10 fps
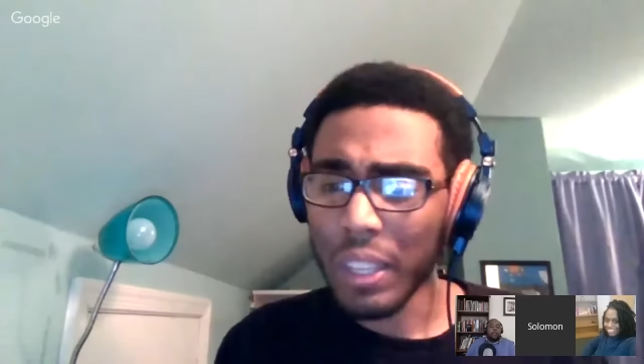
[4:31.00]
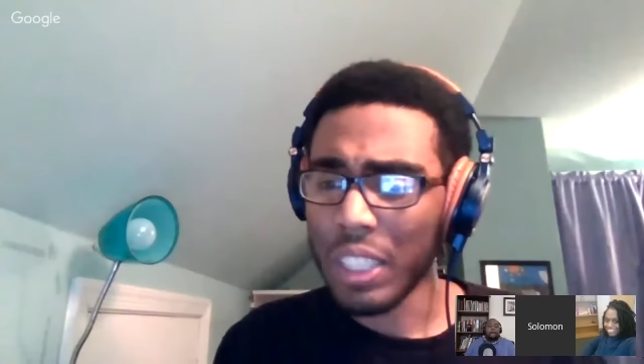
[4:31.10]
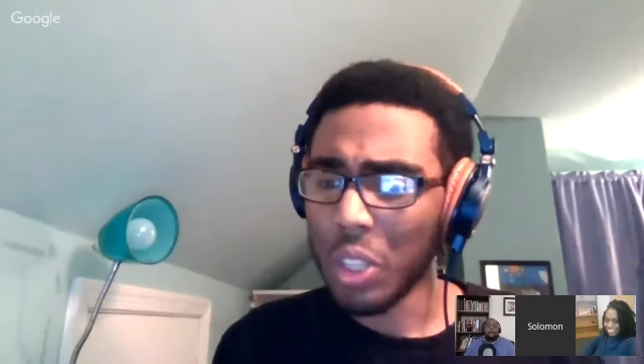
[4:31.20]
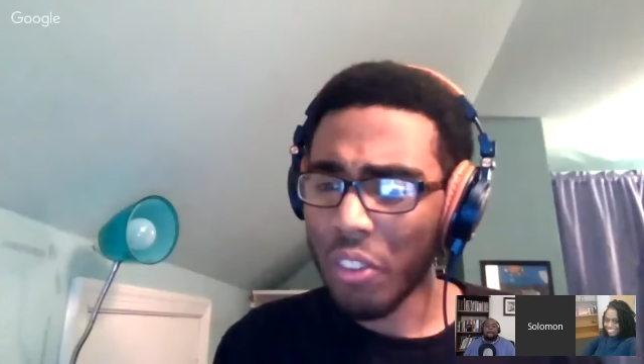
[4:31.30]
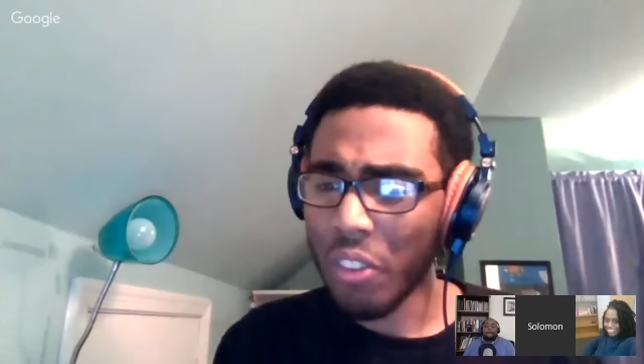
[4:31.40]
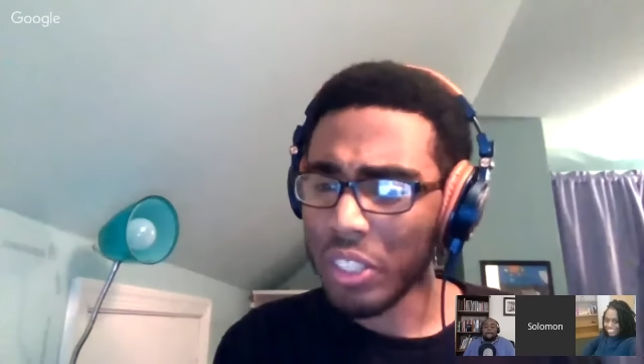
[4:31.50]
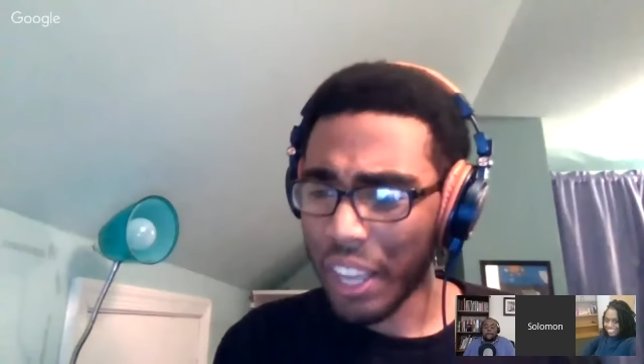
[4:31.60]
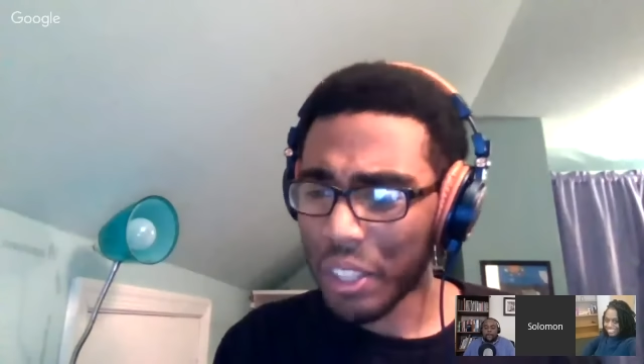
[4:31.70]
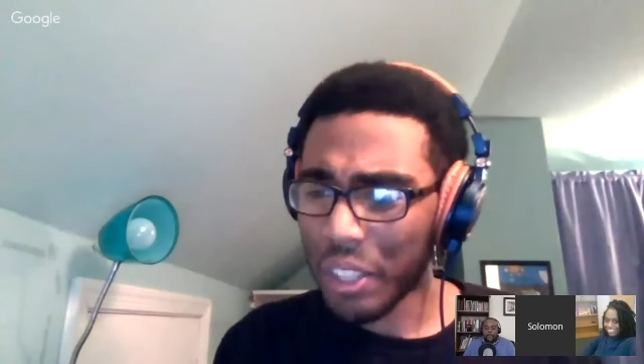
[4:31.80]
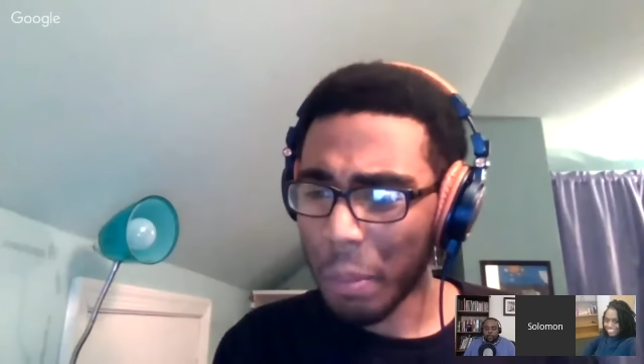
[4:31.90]
what this
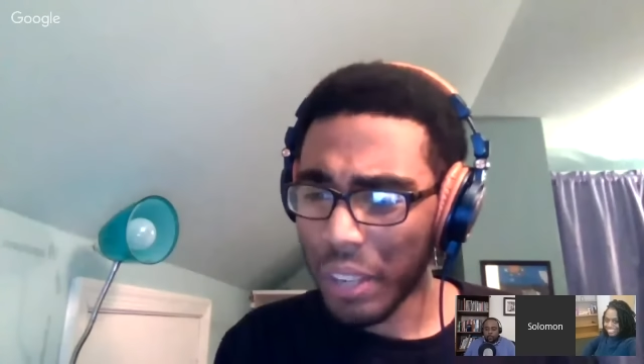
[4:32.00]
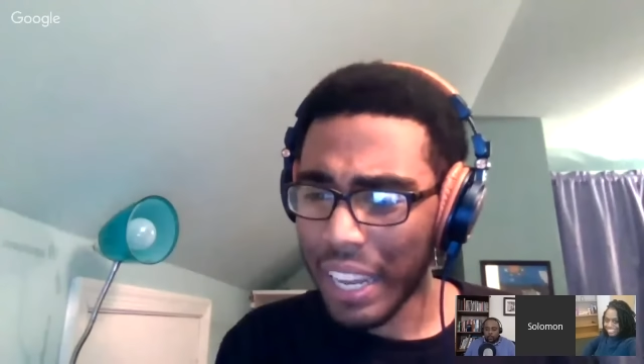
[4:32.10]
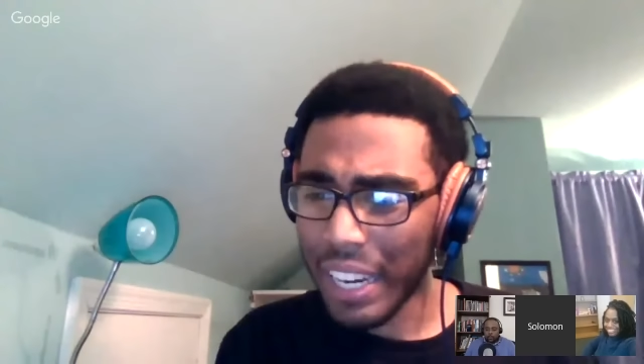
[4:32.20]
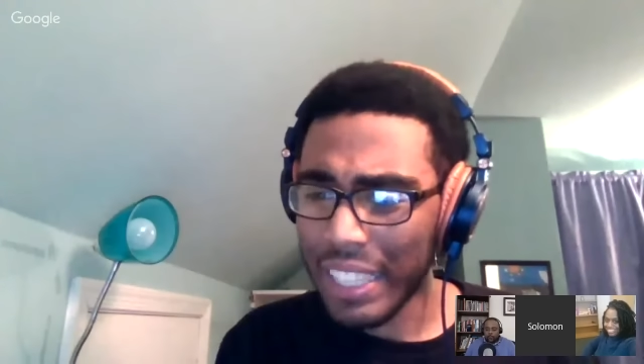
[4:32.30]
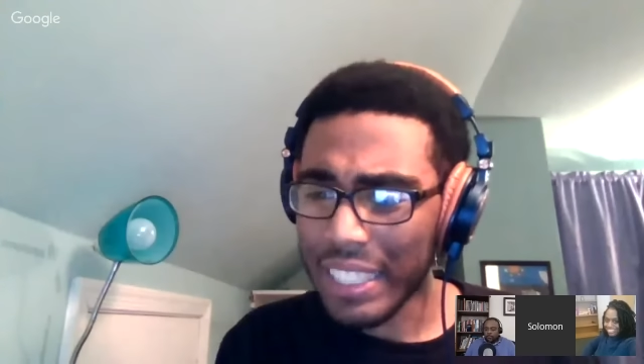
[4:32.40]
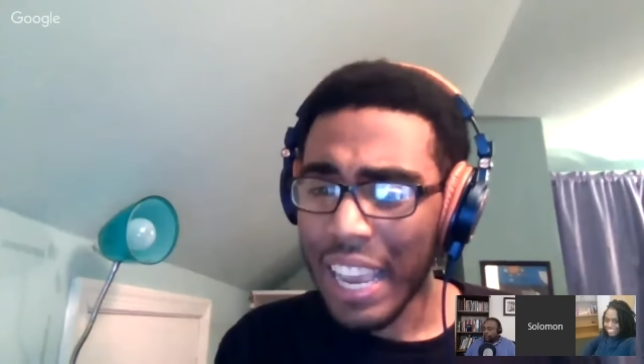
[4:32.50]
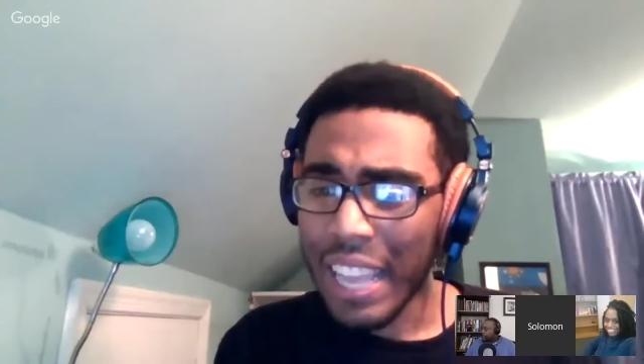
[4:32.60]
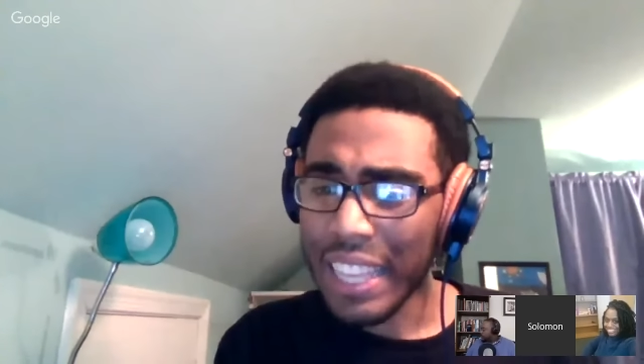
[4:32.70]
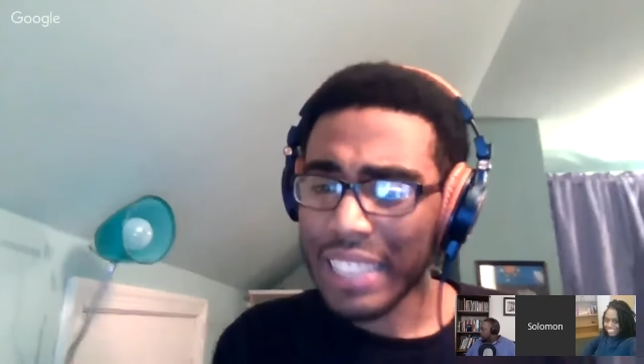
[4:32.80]
universal health care plan is,